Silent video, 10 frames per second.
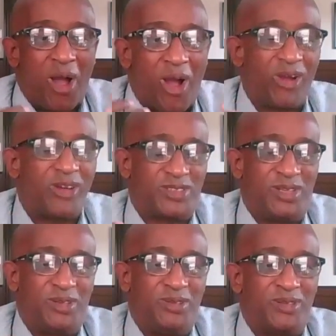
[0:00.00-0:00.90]
Our
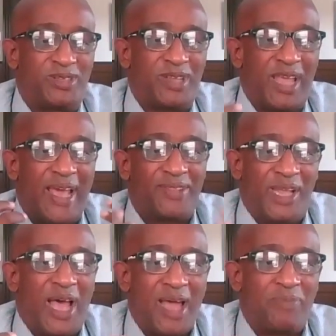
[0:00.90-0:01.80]
students have
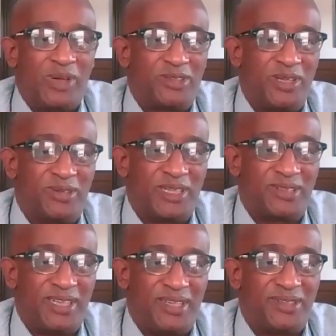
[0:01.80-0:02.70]
the
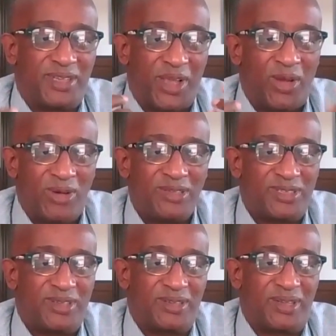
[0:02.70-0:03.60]
opportunity to go
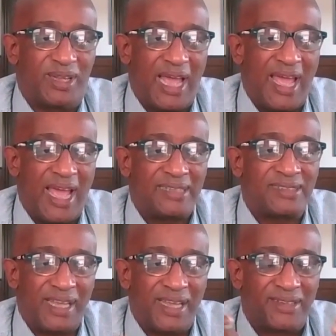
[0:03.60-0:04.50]
into a
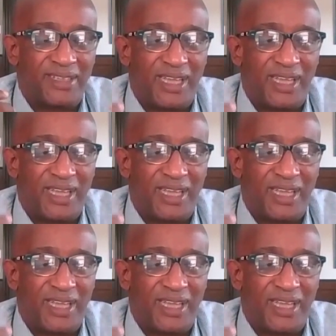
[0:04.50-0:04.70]
class and